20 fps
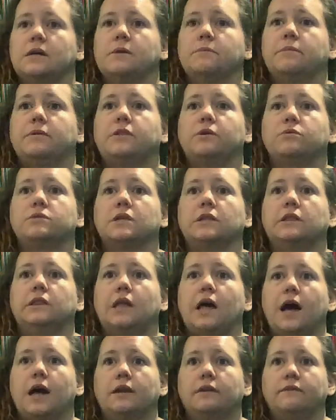But there was a
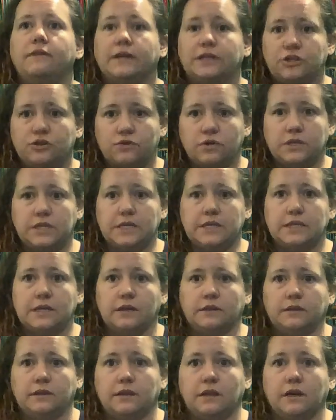lot of extra
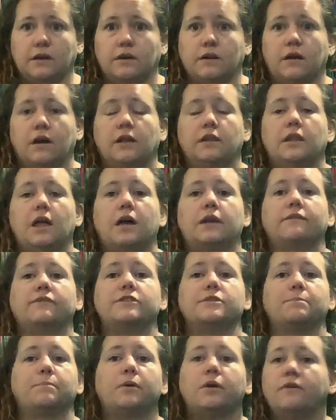detail in there, a lot of
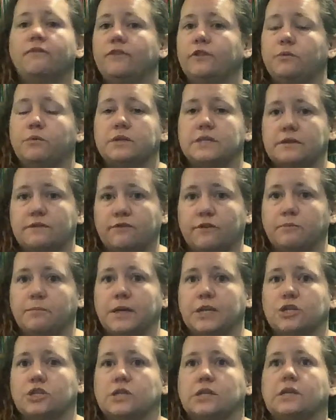superfluous
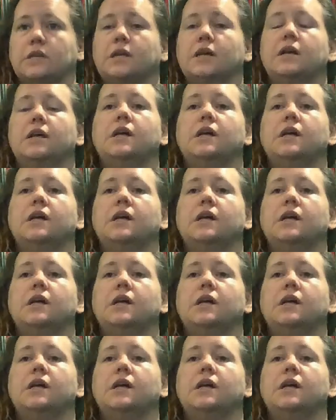information,